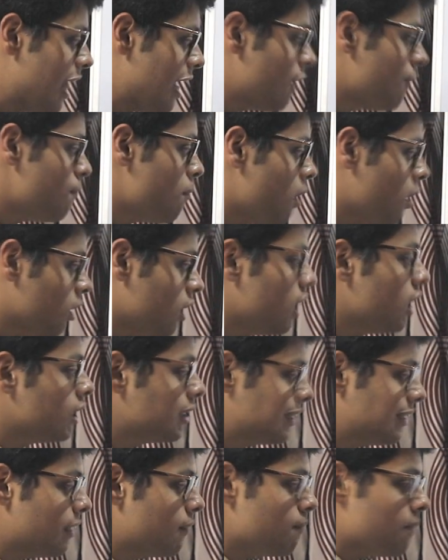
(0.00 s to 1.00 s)
Like
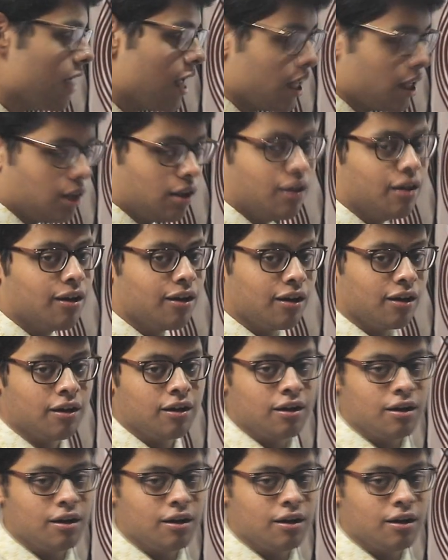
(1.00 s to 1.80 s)
body is the main